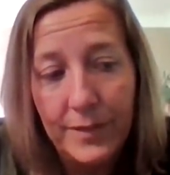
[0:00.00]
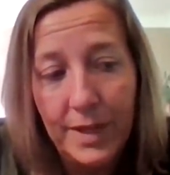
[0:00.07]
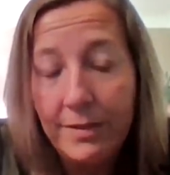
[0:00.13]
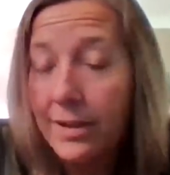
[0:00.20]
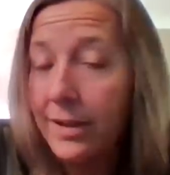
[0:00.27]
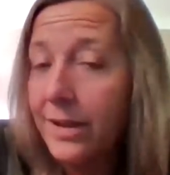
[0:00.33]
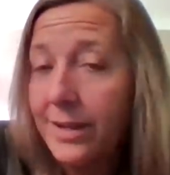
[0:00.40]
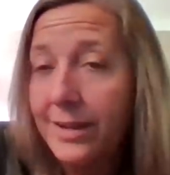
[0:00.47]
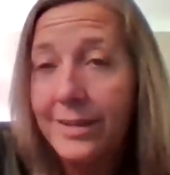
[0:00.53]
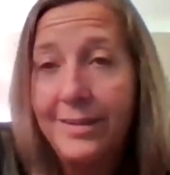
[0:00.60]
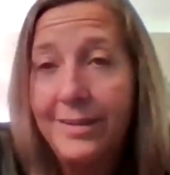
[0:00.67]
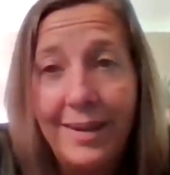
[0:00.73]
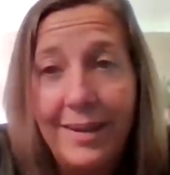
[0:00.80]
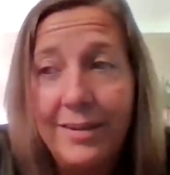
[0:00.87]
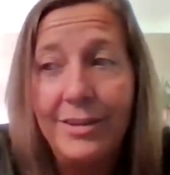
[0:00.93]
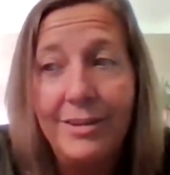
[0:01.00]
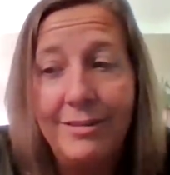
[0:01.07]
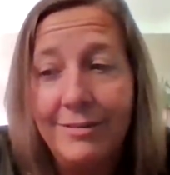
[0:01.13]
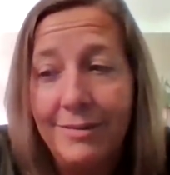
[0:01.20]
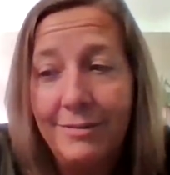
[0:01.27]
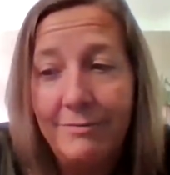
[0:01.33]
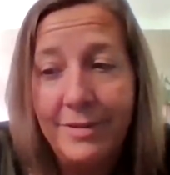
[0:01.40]
and then i could tell
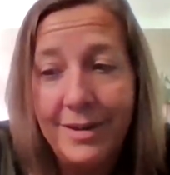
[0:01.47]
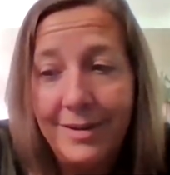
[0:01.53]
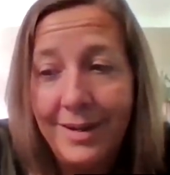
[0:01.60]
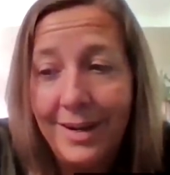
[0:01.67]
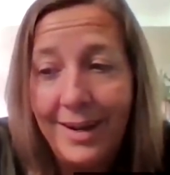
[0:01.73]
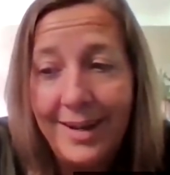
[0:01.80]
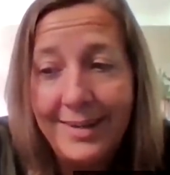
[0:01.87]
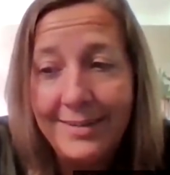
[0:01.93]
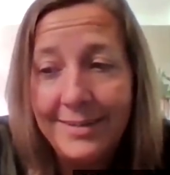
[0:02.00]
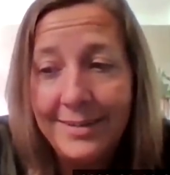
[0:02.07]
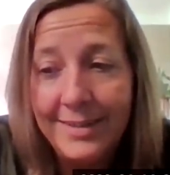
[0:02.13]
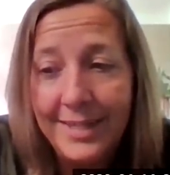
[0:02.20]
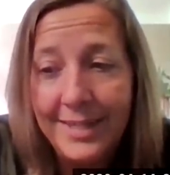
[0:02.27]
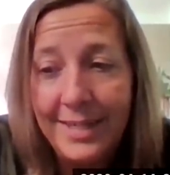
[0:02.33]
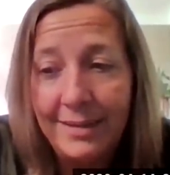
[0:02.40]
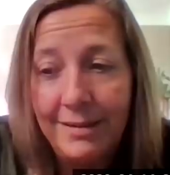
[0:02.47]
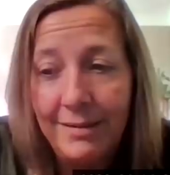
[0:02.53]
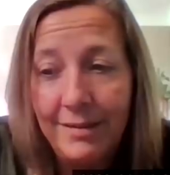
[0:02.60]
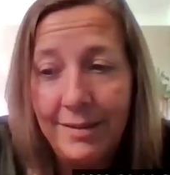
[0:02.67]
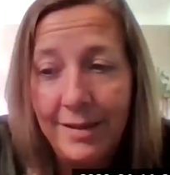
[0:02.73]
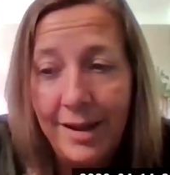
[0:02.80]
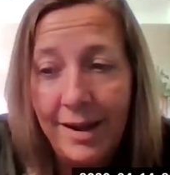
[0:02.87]
you very honestly
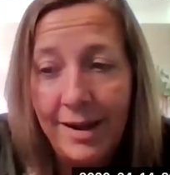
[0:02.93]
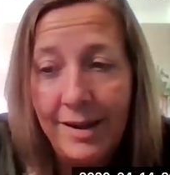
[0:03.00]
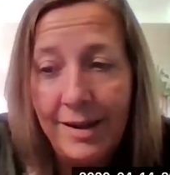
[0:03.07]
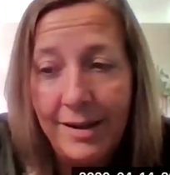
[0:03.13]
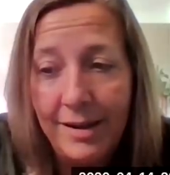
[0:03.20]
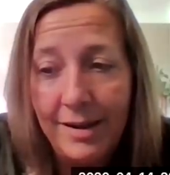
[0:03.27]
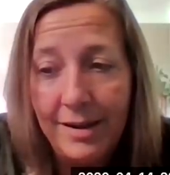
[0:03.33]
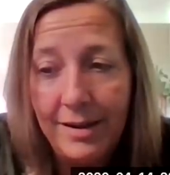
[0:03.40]
that